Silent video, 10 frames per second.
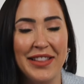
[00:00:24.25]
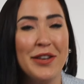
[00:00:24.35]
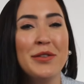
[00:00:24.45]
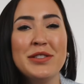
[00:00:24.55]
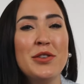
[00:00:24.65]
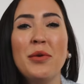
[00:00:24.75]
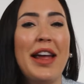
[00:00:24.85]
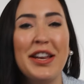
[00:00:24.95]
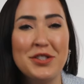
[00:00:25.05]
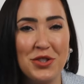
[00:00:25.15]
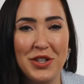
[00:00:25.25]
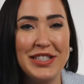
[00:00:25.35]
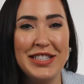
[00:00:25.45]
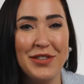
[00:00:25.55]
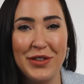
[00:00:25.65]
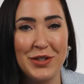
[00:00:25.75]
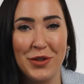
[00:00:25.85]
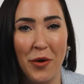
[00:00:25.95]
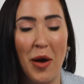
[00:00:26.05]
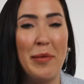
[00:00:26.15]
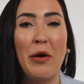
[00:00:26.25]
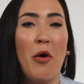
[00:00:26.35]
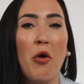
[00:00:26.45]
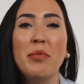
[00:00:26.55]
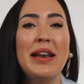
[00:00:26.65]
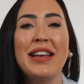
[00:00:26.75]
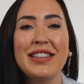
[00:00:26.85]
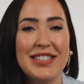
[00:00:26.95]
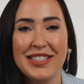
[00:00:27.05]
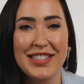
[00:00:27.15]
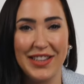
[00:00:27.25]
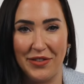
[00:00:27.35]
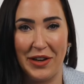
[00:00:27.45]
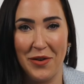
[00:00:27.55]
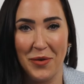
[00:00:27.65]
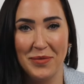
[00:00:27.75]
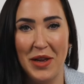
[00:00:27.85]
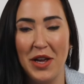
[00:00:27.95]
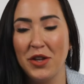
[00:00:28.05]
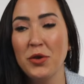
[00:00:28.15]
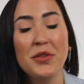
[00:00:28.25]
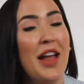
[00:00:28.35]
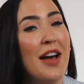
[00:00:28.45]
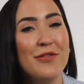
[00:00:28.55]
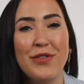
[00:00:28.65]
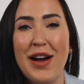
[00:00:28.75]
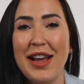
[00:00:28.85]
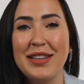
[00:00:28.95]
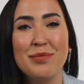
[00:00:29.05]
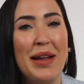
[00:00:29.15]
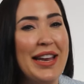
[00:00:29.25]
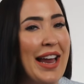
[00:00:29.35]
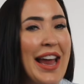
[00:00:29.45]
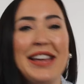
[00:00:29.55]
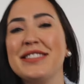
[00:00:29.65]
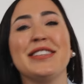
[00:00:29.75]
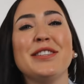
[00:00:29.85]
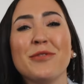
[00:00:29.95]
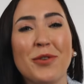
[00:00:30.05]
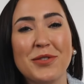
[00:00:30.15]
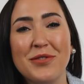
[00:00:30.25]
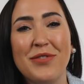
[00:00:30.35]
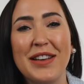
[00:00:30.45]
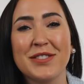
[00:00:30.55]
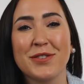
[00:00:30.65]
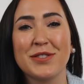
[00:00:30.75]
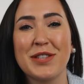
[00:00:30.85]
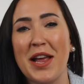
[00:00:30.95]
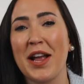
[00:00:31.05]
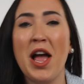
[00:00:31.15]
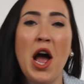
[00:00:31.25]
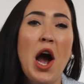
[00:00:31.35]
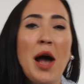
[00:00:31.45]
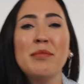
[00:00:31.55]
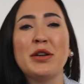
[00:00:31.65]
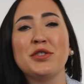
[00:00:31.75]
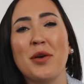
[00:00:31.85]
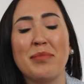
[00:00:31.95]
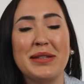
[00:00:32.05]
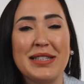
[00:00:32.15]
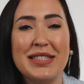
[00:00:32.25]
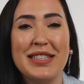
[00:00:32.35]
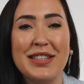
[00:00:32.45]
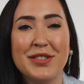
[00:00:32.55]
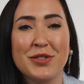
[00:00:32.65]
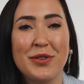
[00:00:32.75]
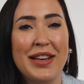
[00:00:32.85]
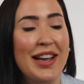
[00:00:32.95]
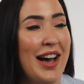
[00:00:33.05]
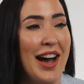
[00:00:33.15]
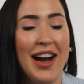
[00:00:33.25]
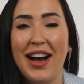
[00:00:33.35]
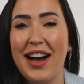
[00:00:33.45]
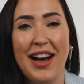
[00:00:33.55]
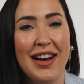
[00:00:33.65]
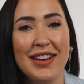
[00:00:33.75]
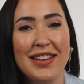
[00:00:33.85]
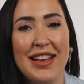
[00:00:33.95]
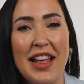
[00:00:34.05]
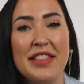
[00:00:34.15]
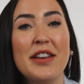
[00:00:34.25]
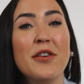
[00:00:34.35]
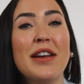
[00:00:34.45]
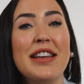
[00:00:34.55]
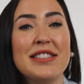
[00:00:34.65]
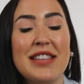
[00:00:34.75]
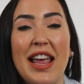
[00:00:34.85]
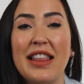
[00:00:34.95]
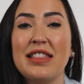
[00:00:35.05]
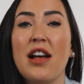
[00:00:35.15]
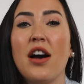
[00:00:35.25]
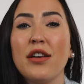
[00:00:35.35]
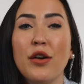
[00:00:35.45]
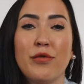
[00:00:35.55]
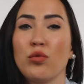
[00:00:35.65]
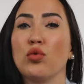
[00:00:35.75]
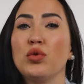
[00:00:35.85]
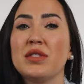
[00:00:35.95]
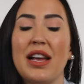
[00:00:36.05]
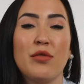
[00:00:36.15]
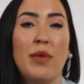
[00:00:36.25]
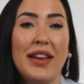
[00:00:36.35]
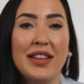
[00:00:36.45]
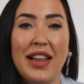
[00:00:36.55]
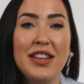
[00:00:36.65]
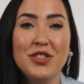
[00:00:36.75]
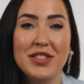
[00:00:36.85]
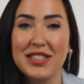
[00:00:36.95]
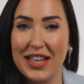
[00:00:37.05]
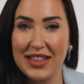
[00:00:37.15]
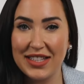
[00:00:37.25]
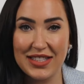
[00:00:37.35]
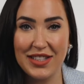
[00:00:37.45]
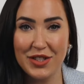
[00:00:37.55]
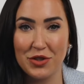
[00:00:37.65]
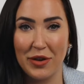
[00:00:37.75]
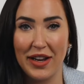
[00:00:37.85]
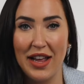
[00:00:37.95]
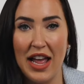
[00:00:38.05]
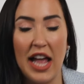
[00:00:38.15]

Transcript: There is no HGTV show about opening an assisted living home. You'll not find many 18 year old investors saying, I'm gonna jump into this industry. Uh uh there is a lot of rules and regulations in this industry.